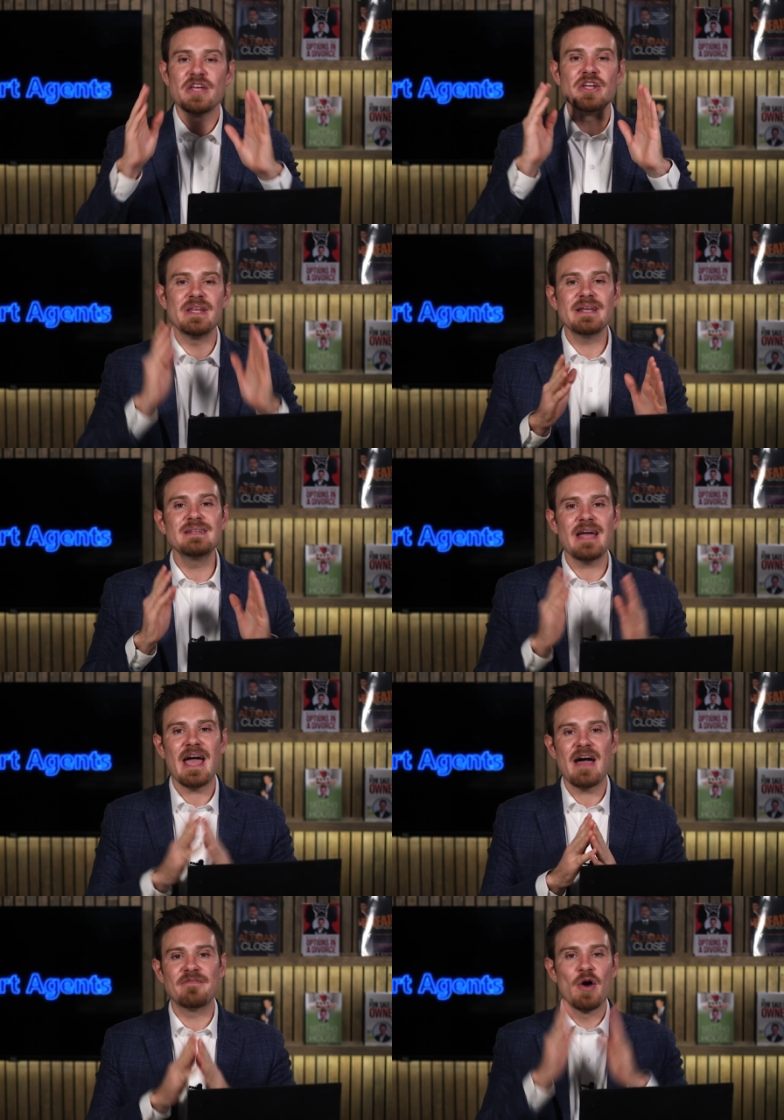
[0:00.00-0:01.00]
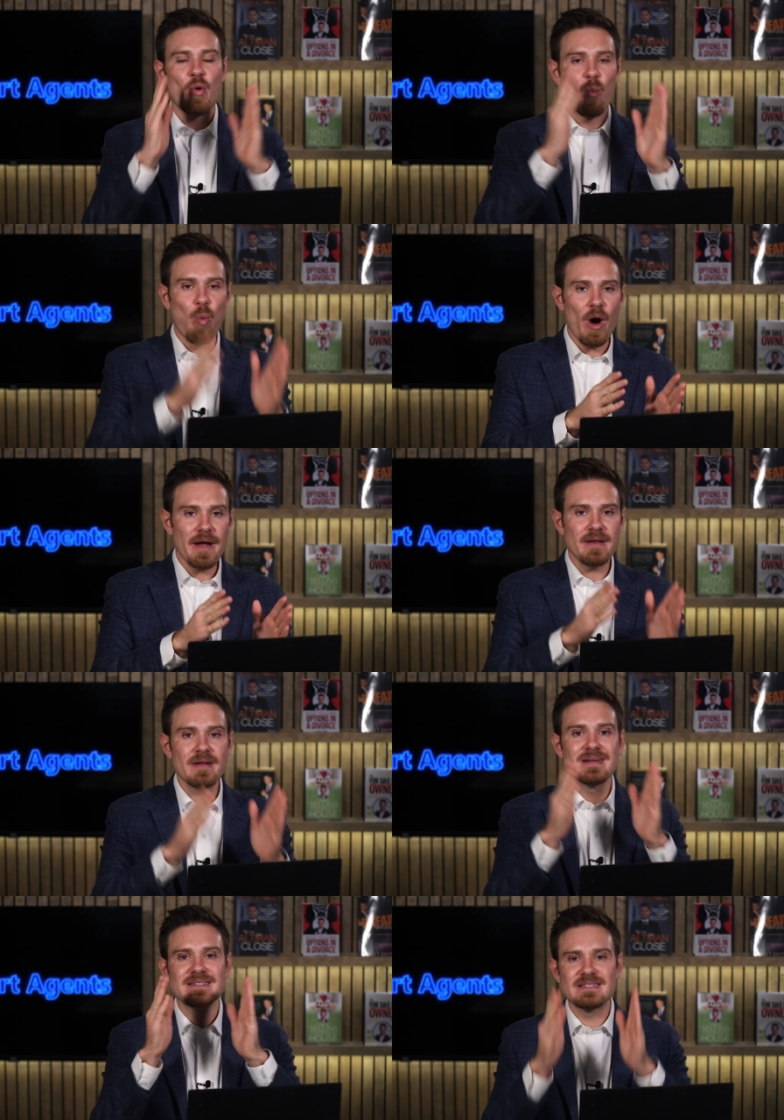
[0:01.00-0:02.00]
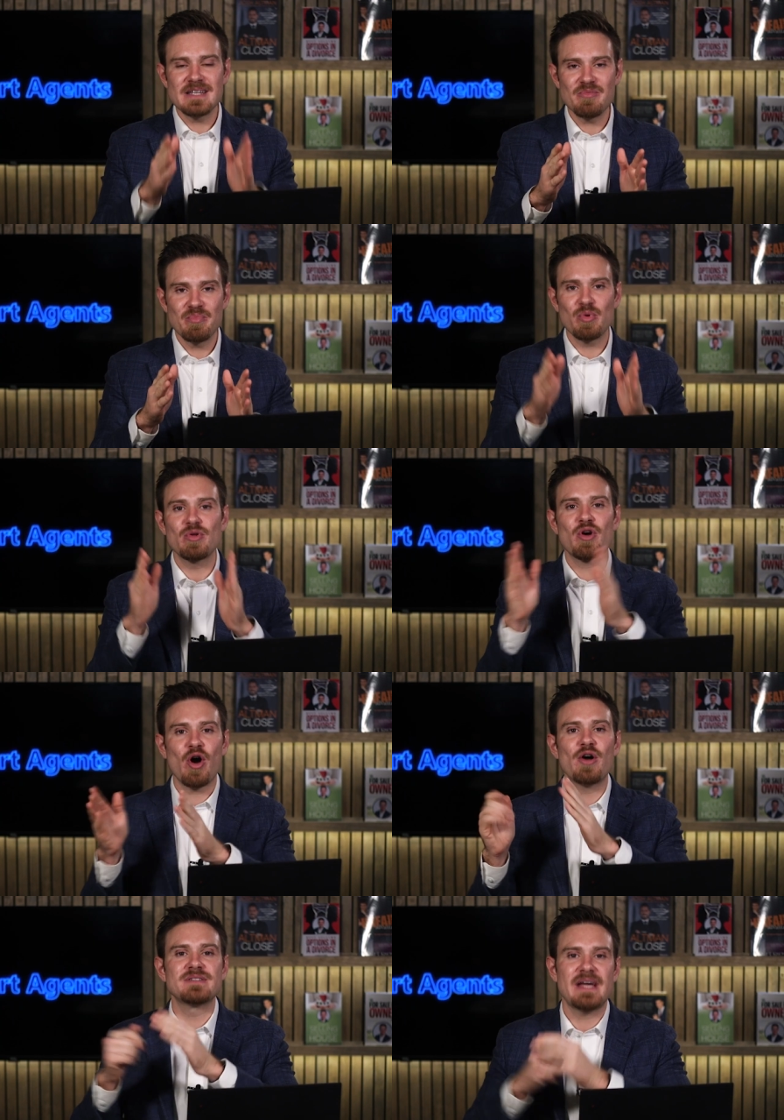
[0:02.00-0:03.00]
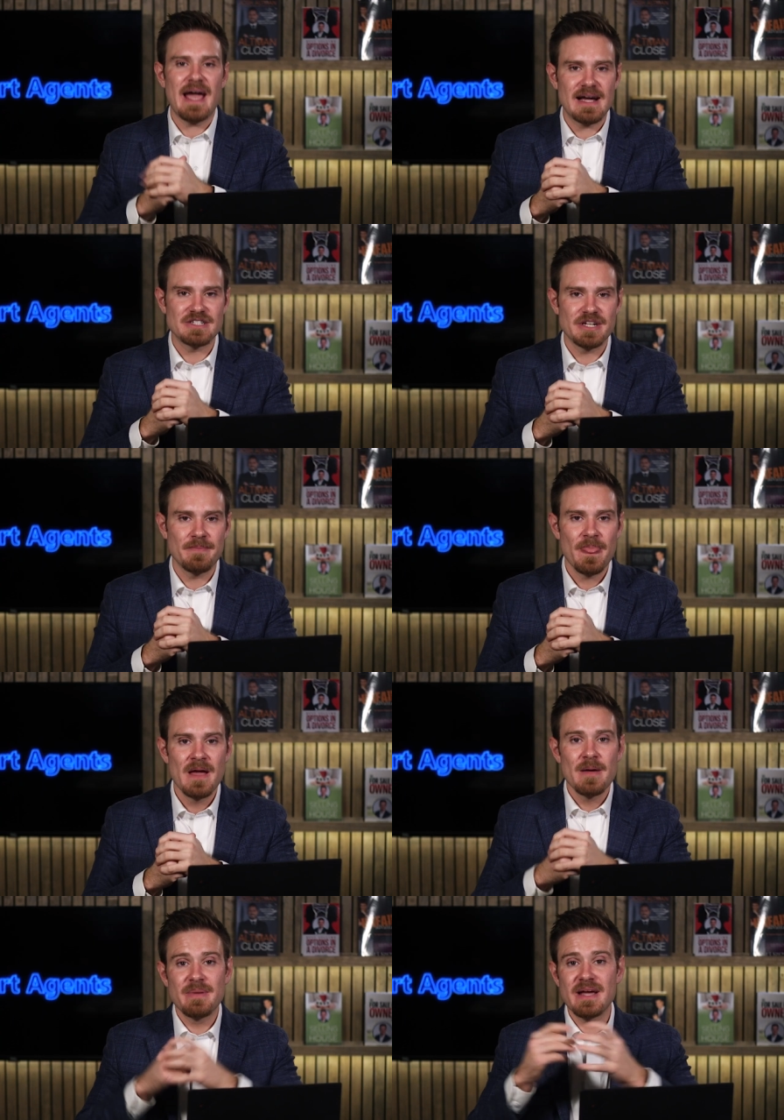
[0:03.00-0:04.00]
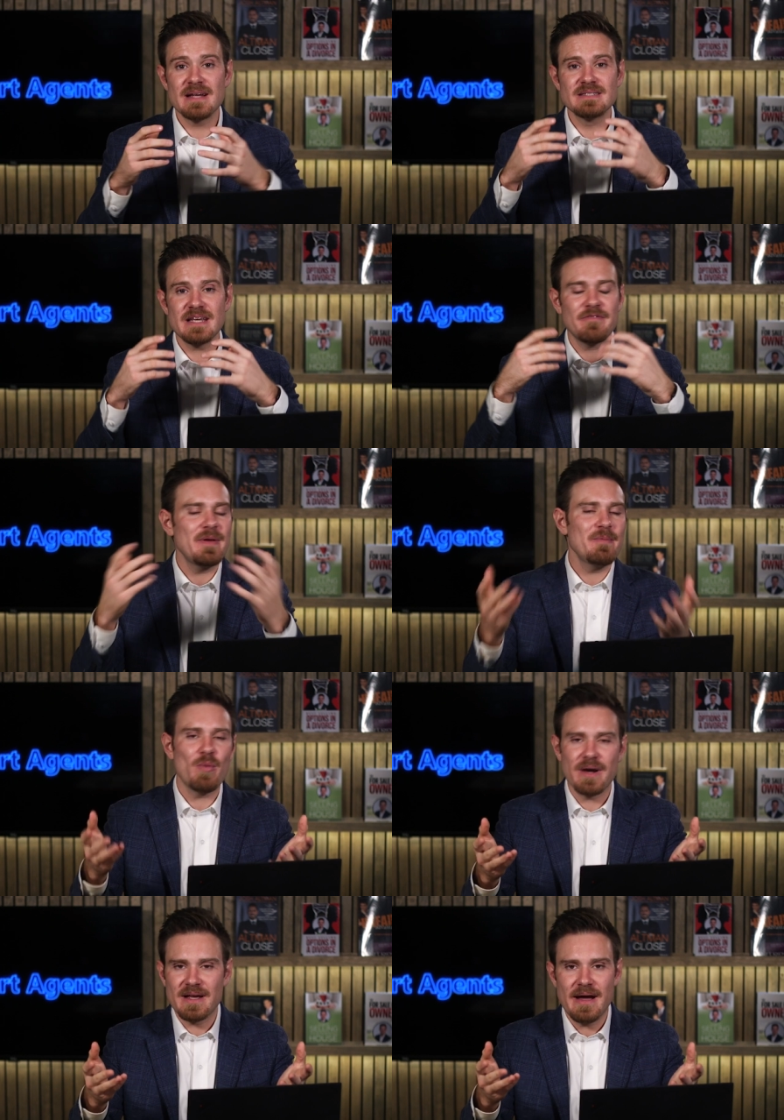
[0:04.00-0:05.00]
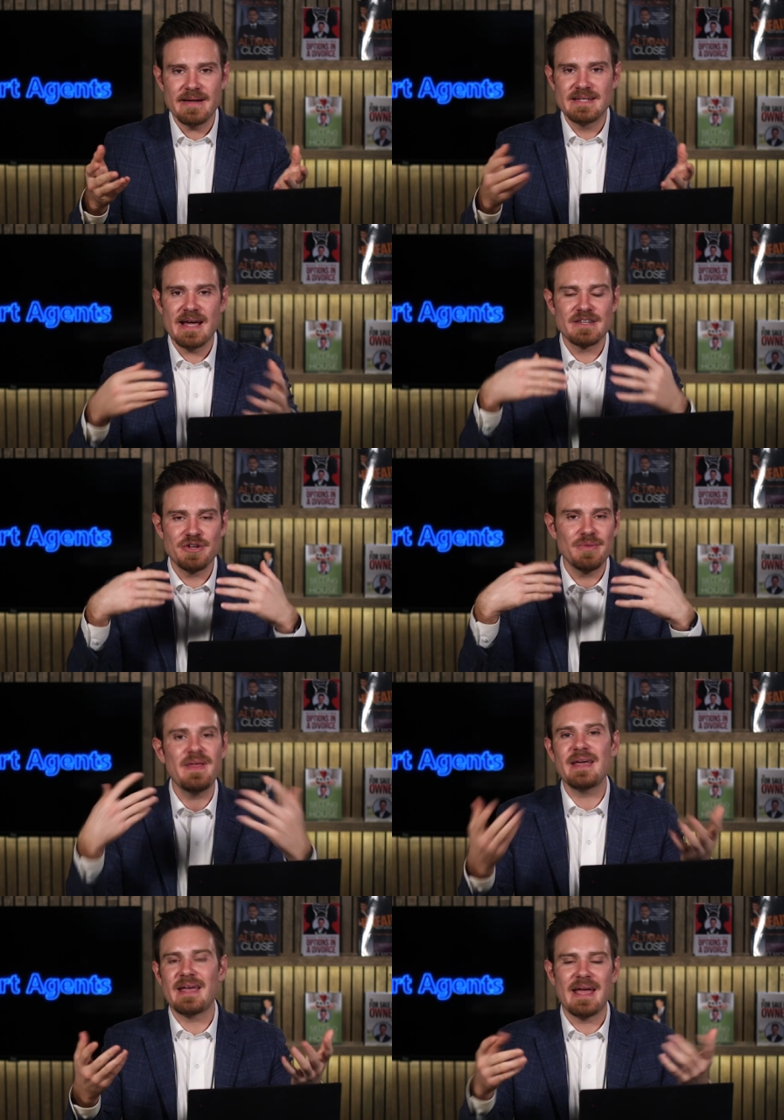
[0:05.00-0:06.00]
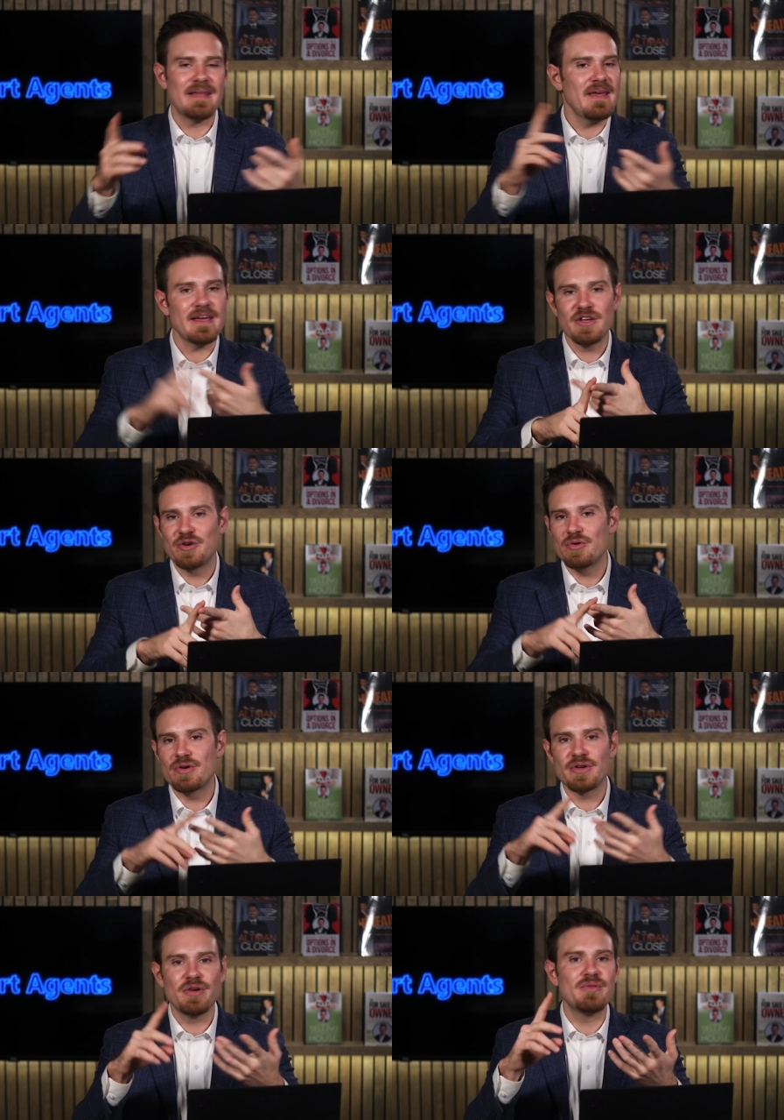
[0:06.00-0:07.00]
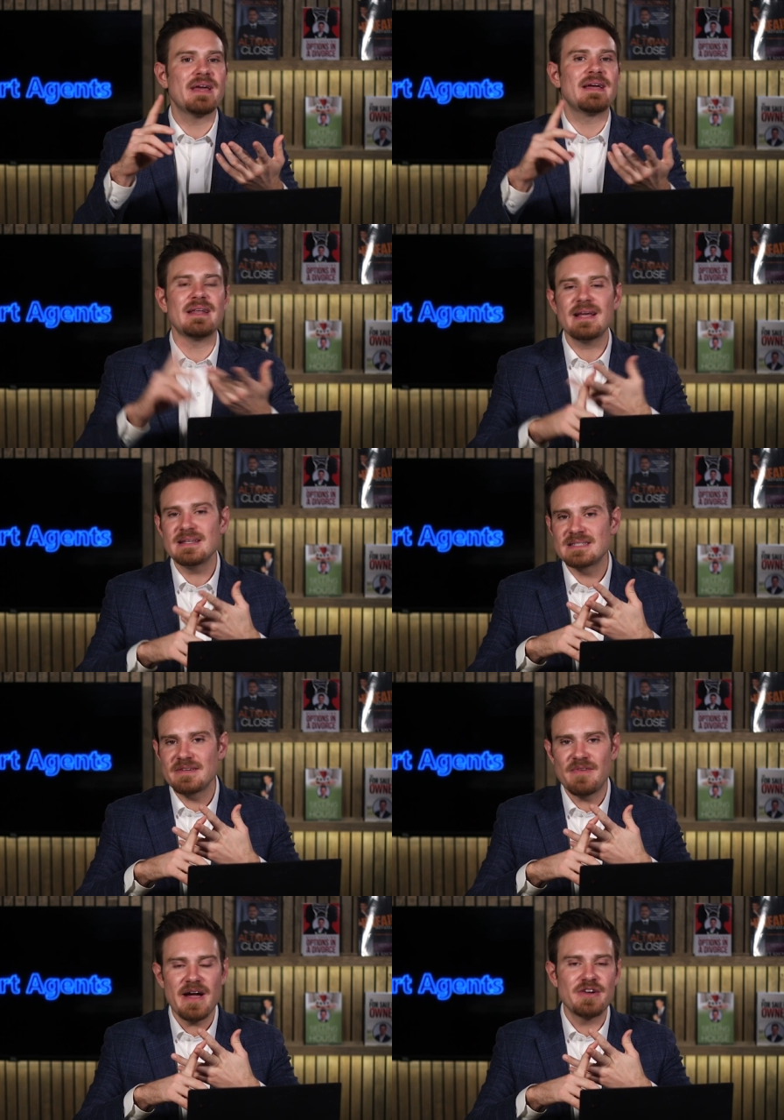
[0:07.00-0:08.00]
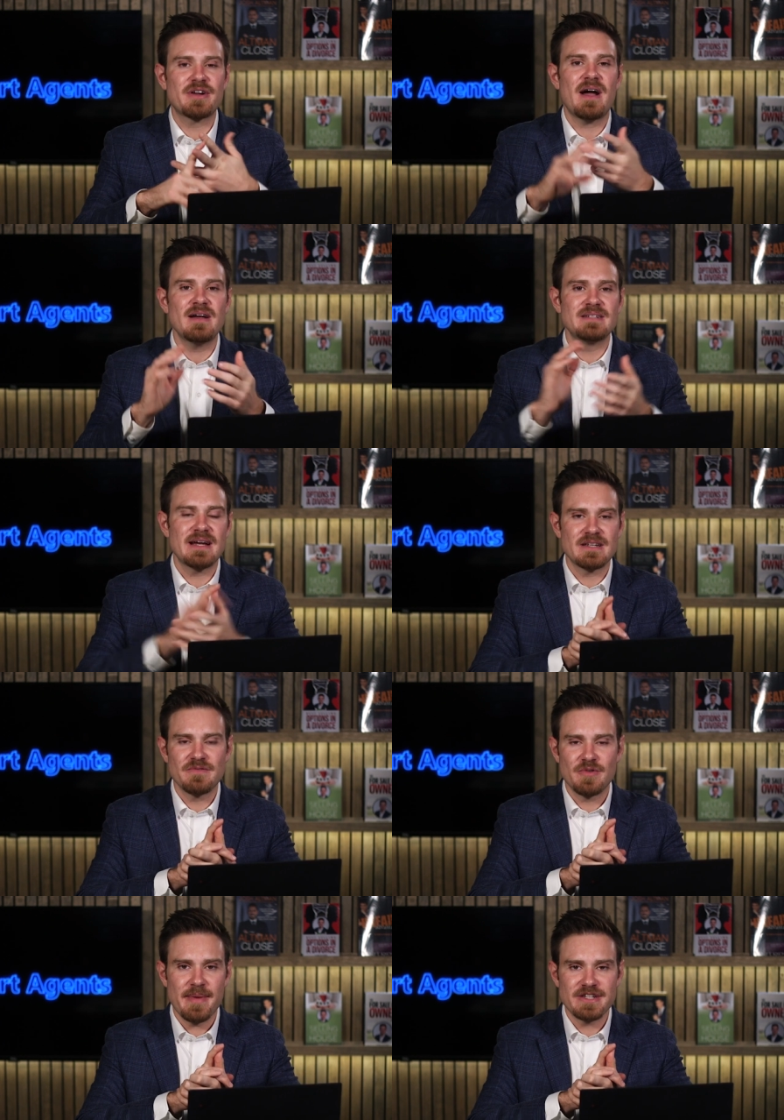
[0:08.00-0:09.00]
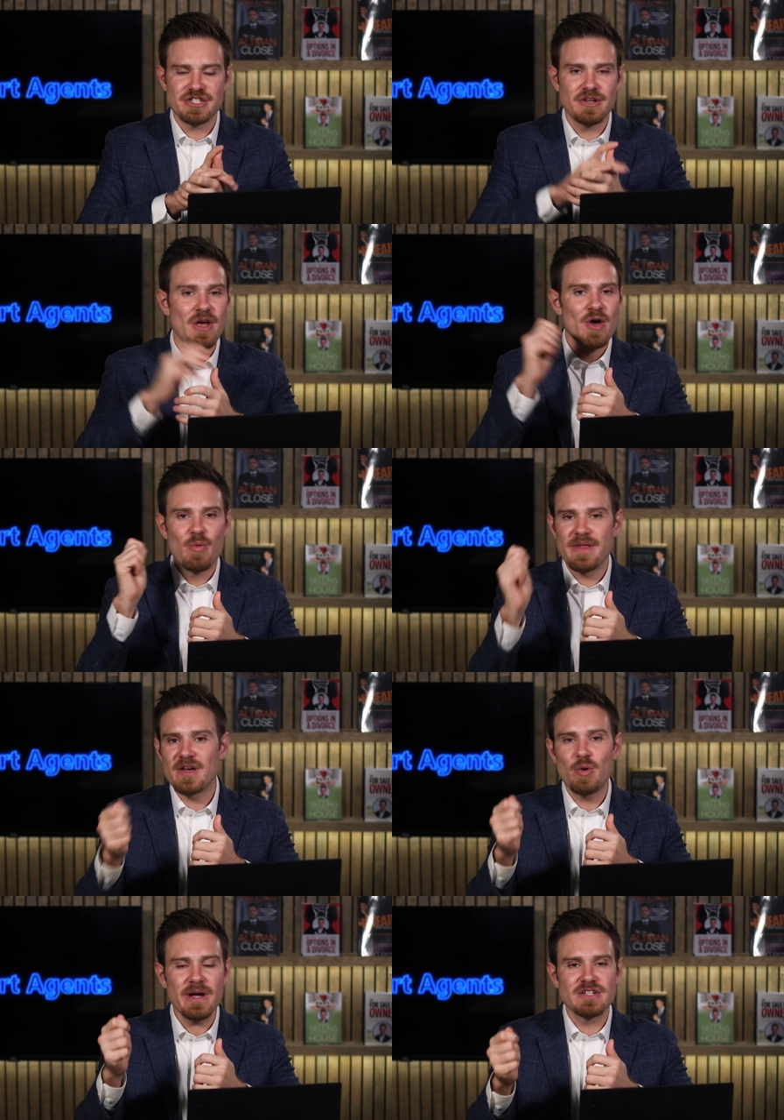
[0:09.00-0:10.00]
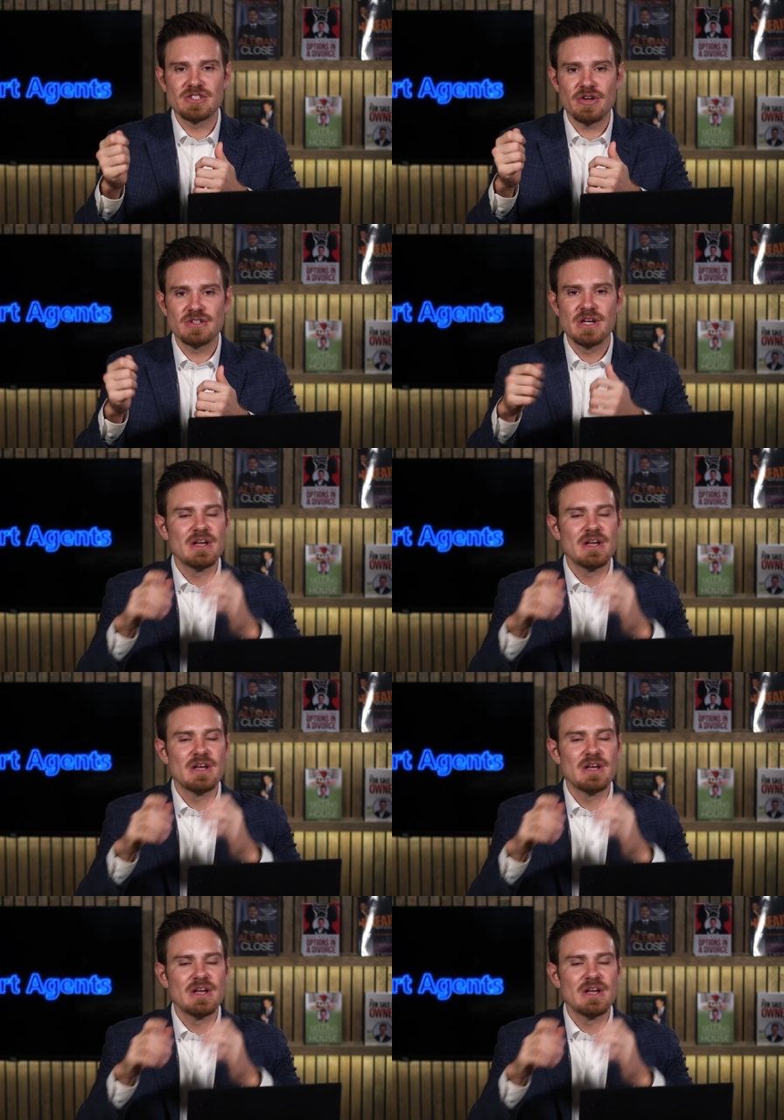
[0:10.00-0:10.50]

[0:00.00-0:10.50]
You need to have one simple call to action. Because if people want to contact you, they can. They can Google you, they can easily find your contact information with a quick search.